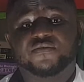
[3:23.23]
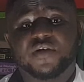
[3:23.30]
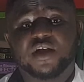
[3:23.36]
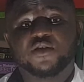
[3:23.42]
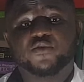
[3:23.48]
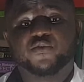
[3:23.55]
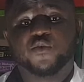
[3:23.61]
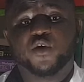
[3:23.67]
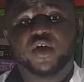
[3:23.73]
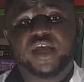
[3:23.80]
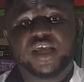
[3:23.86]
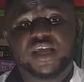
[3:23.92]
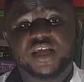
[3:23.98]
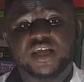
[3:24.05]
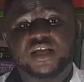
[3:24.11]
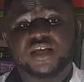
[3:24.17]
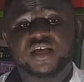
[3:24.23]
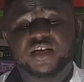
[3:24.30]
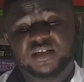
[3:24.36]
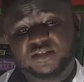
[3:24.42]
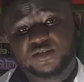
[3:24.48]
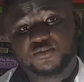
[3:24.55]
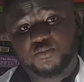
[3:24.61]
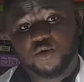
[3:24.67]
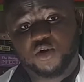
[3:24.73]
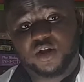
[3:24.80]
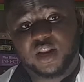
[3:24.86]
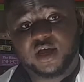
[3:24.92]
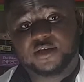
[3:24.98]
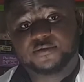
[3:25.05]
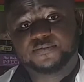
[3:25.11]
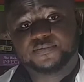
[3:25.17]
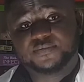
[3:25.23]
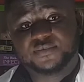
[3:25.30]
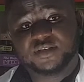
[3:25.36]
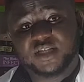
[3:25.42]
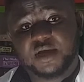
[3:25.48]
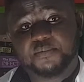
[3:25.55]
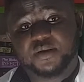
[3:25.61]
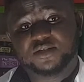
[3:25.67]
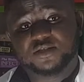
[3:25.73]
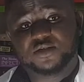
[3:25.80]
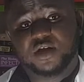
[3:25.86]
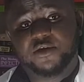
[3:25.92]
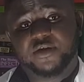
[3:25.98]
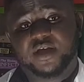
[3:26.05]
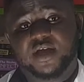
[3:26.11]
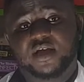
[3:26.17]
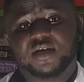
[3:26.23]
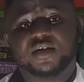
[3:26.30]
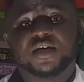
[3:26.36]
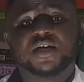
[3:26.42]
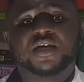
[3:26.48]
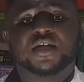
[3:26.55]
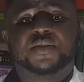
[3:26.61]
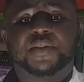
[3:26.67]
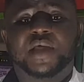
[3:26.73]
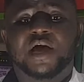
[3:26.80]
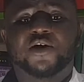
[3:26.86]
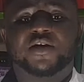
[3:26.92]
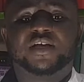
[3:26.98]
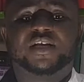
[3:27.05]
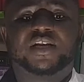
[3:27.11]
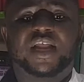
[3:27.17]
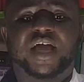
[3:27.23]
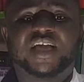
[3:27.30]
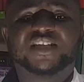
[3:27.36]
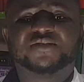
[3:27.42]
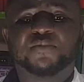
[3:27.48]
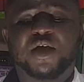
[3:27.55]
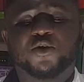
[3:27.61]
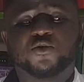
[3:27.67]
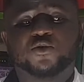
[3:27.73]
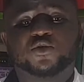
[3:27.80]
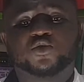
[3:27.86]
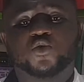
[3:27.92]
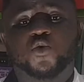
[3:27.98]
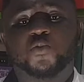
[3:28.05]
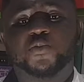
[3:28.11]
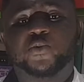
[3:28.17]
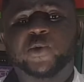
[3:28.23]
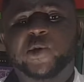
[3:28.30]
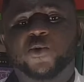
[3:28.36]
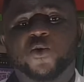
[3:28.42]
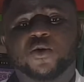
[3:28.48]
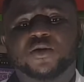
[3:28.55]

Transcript: value for E is smaller in that particular regard. Now, in light microscope, we